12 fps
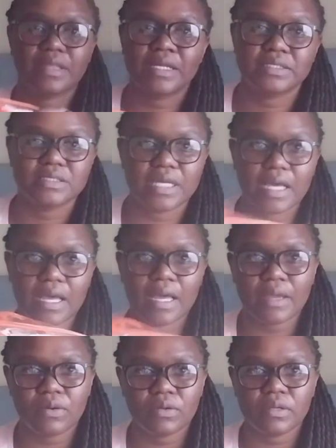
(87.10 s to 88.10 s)
that
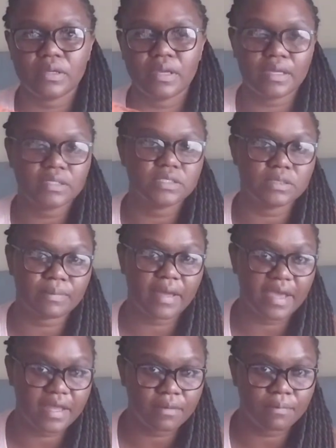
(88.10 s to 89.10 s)
I had in my
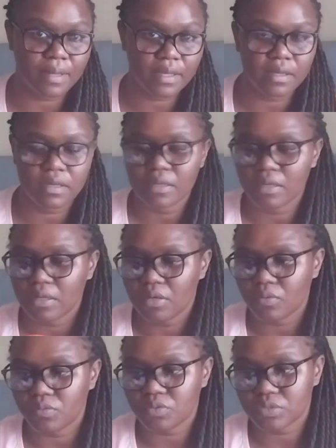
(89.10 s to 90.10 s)
handbag,
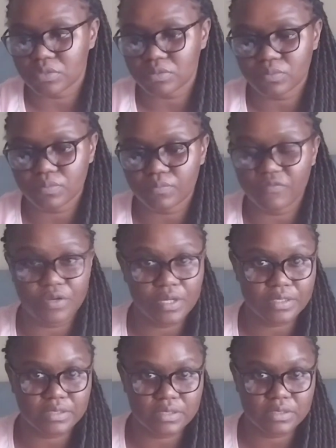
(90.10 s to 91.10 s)
which was very
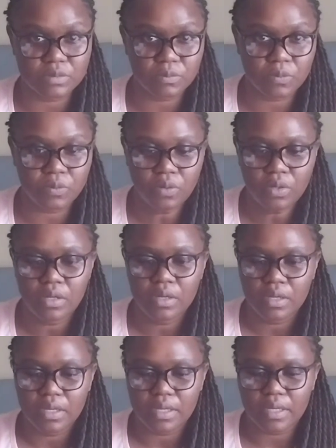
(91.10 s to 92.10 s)
accessible,
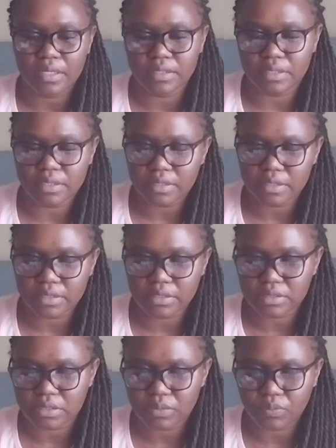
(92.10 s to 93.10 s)
and in
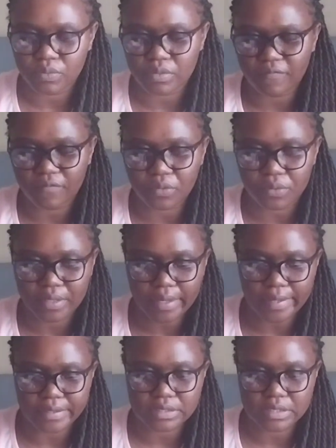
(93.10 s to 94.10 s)
it were the following
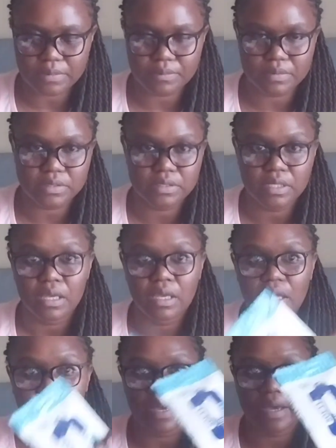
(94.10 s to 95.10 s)
items.
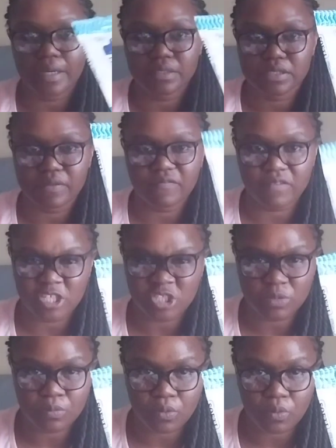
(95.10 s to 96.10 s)
I had some
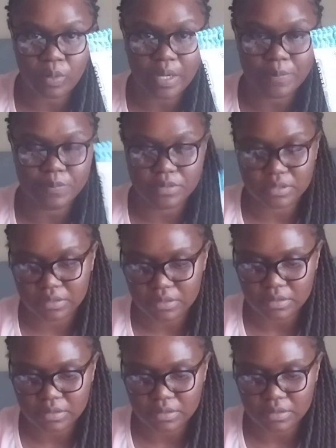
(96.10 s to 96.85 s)
flushable wipes.